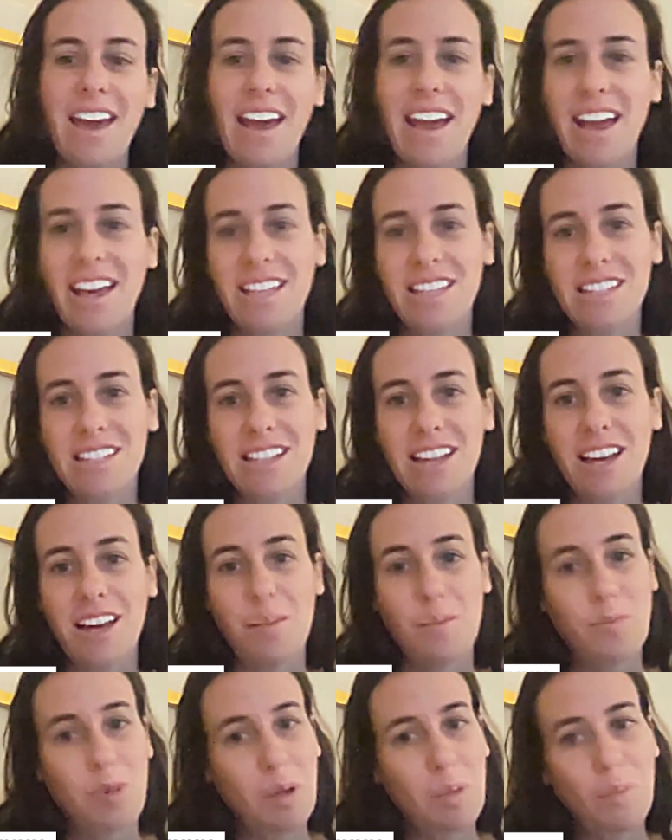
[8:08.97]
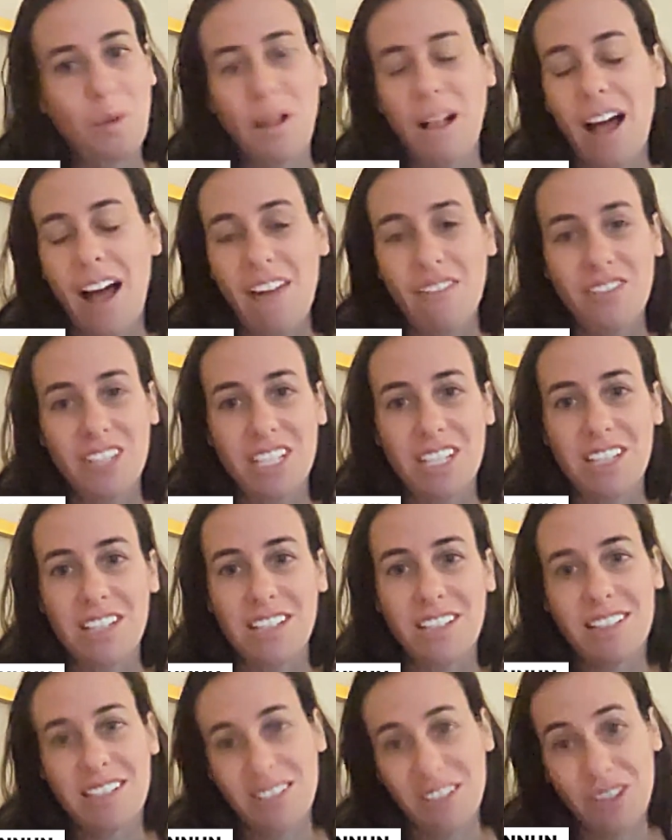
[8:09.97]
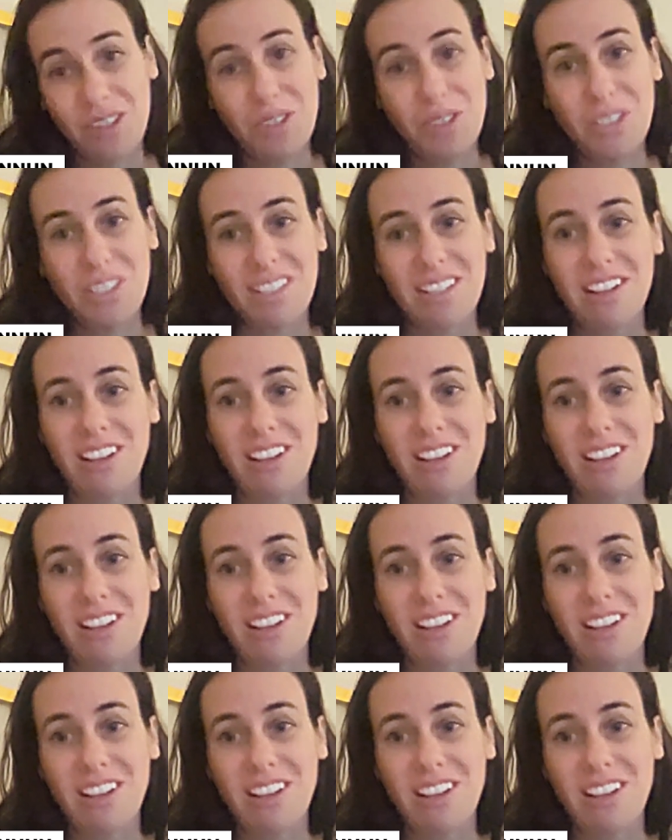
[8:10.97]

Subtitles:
And people have to use